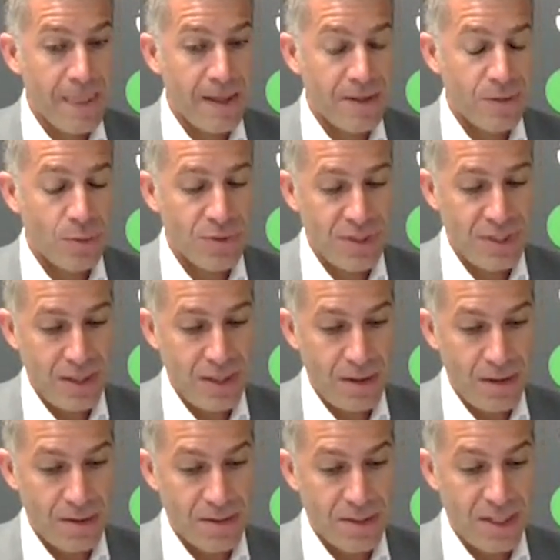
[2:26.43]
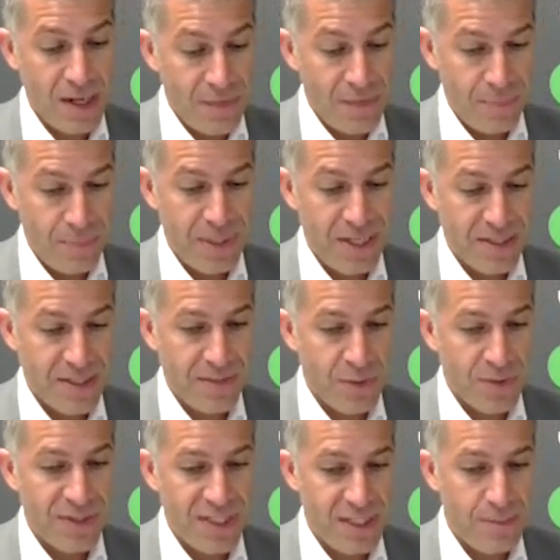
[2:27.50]
So the NFPA
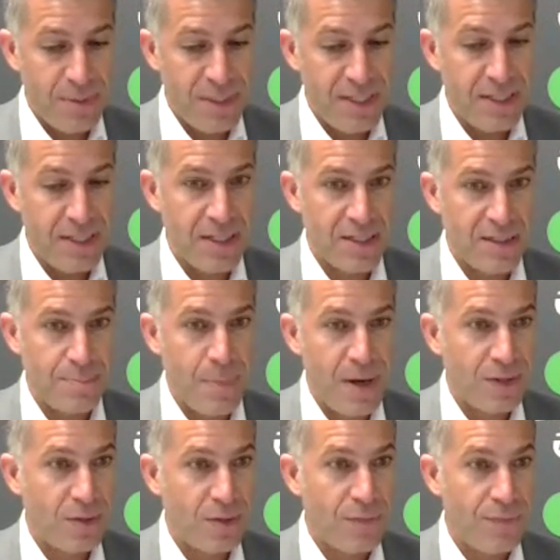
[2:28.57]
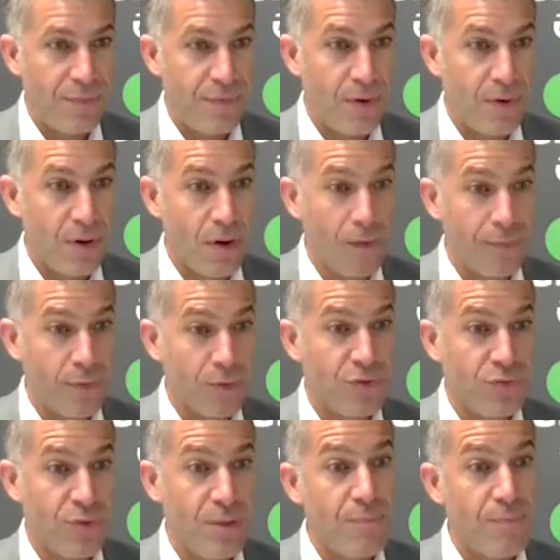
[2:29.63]
70B is part of a
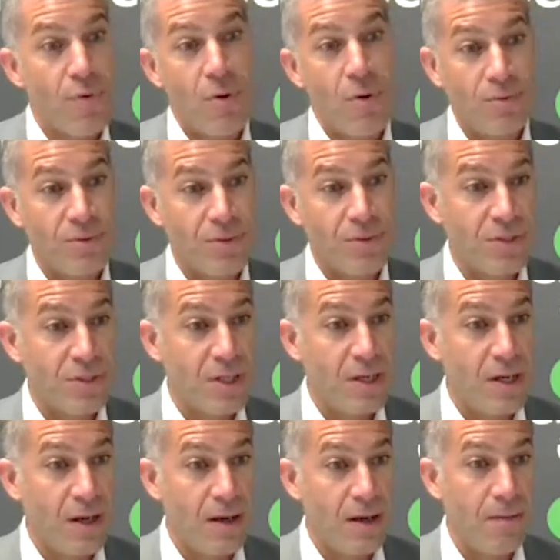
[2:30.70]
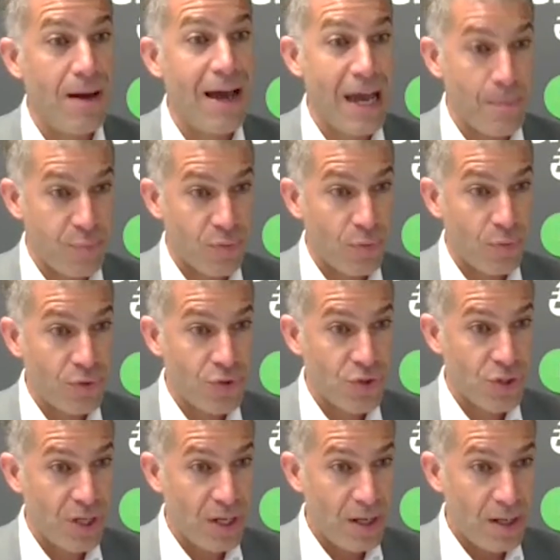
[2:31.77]
three-pronged
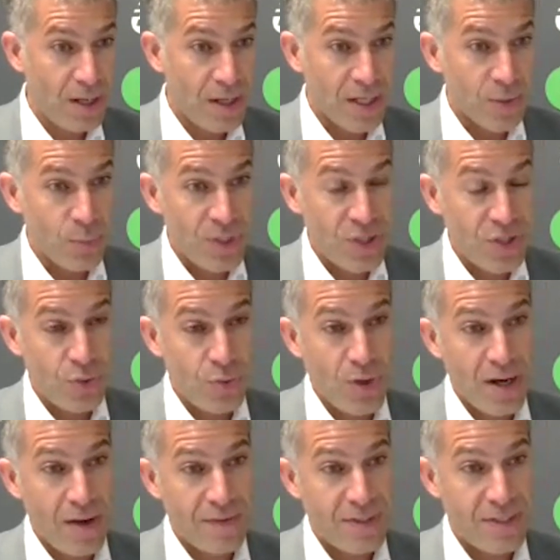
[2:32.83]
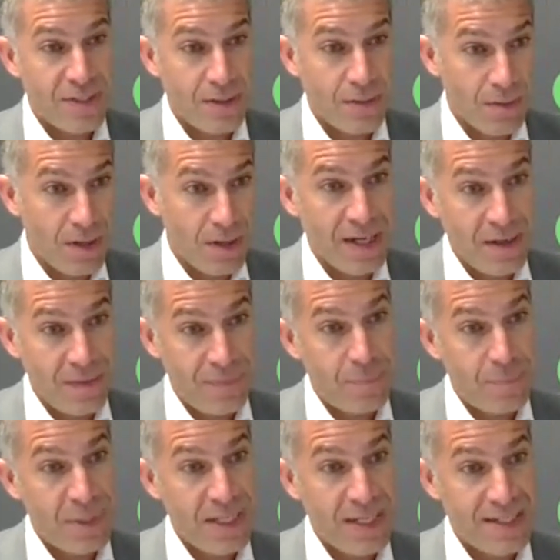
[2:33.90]
approach in which you have the
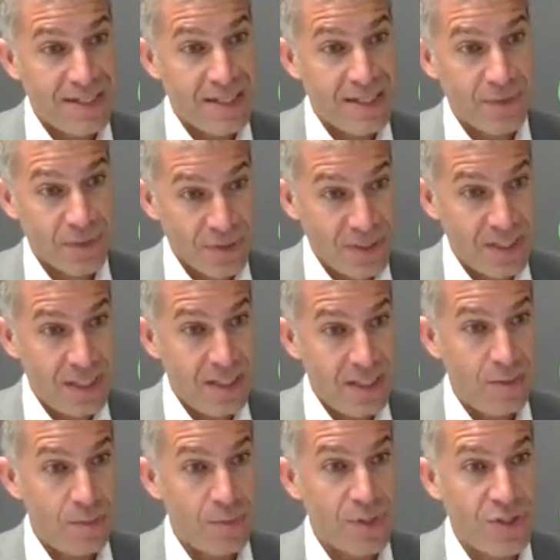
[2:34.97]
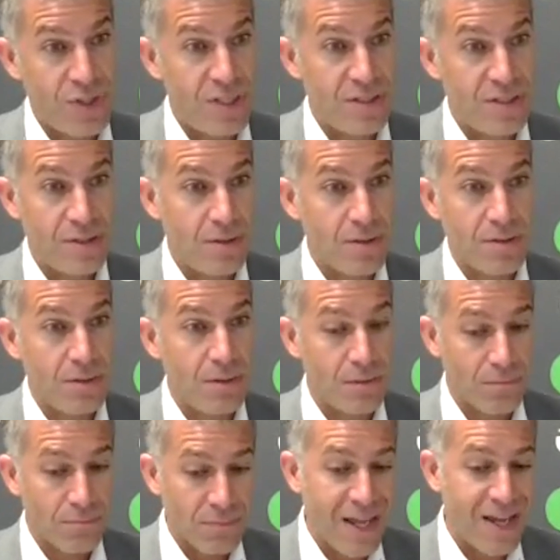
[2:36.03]
NFPA 70, which is the
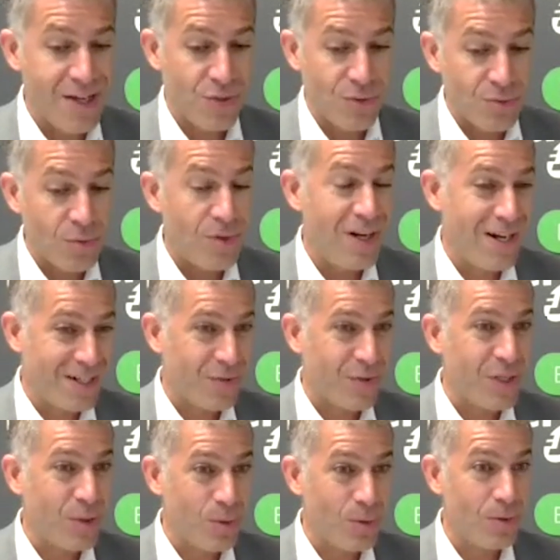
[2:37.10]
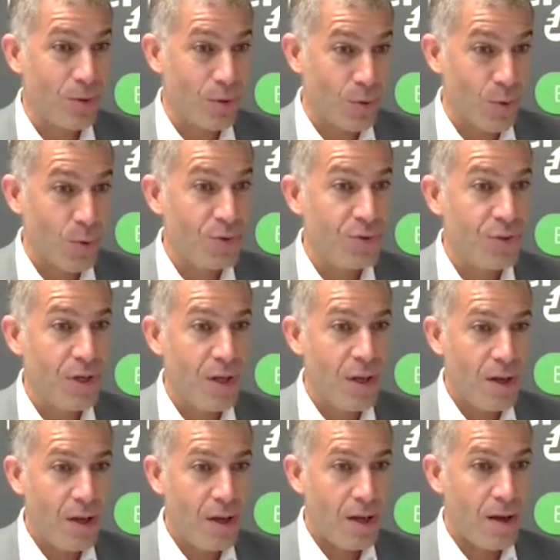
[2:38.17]
National Electrical Code,
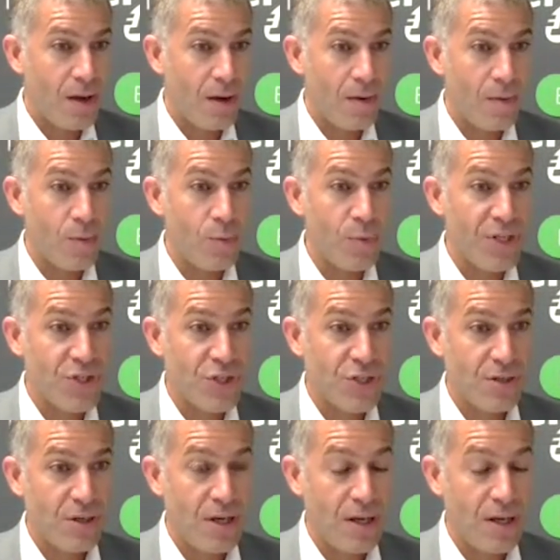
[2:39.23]
which